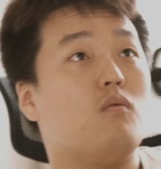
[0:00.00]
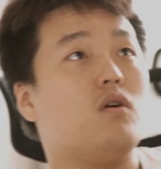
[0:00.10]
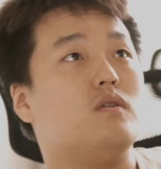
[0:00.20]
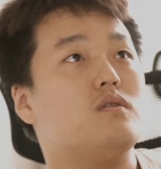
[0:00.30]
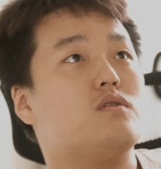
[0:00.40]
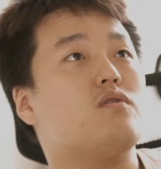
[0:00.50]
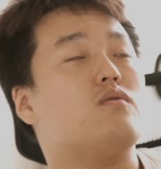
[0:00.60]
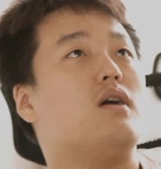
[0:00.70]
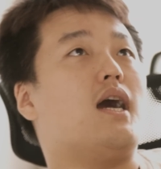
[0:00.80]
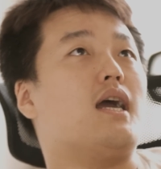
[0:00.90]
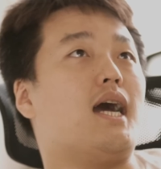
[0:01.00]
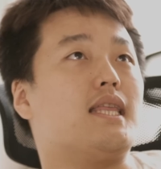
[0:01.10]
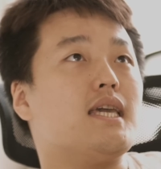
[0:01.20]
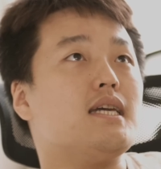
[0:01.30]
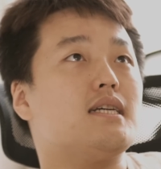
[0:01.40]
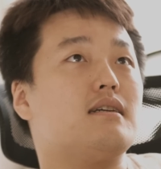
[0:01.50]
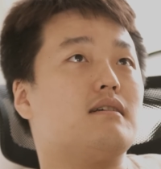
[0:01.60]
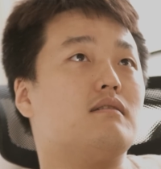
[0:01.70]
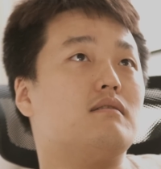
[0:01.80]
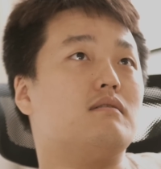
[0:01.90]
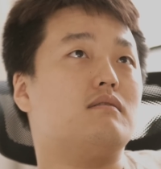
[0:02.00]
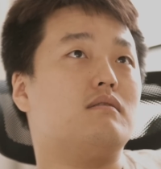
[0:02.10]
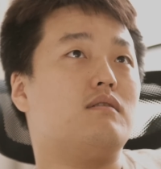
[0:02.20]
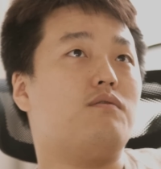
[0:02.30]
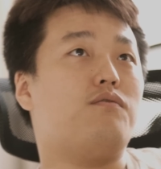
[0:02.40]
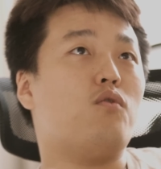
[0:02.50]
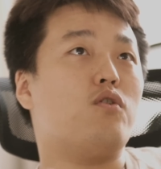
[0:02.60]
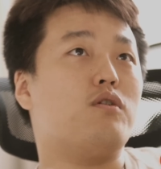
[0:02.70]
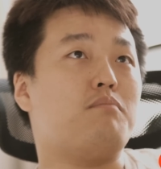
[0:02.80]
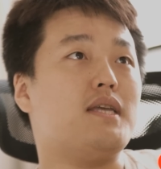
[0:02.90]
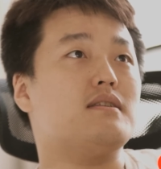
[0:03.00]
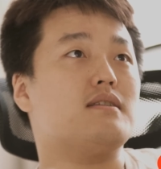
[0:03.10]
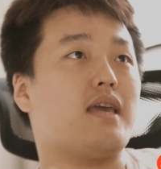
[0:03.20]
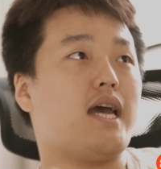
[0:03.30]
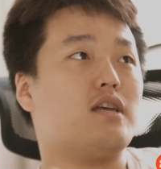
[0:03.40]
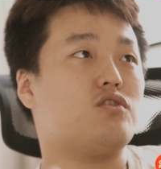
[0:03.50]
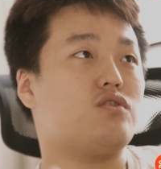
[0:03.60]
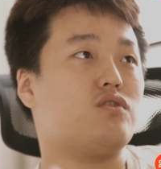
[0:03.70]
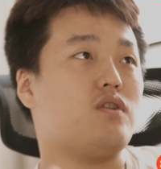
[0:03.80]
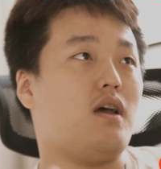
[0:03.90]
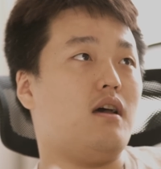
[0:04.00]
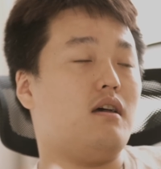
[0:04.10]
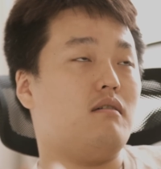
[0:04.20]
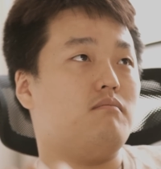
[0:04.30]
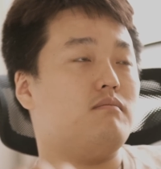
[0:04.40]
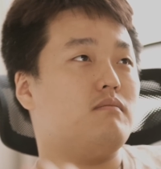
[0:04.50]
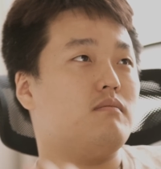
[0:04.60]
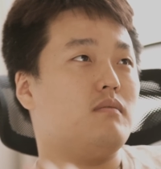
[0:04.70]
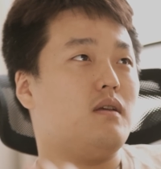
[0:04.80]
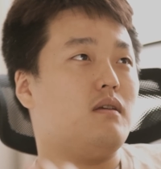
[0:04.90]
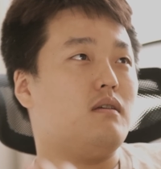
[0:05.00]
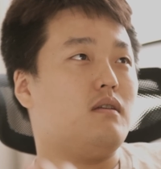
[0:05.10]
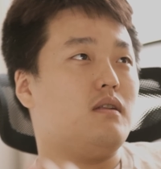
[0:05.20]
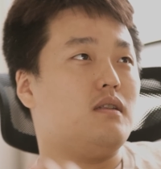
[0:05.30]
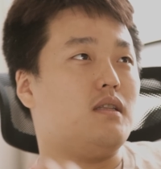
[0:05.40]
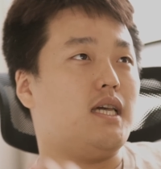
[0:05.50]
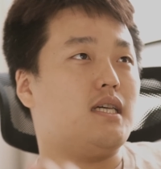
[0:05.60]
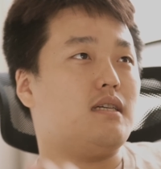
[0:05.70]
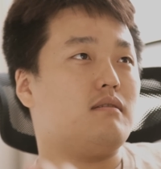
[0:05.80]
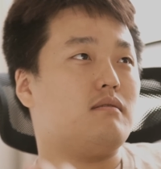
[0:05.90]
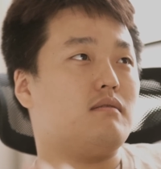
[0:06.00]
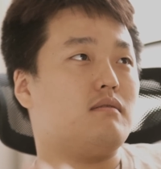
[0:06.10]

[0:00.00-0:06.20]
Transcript: Well, so I think for Basis Cash, I think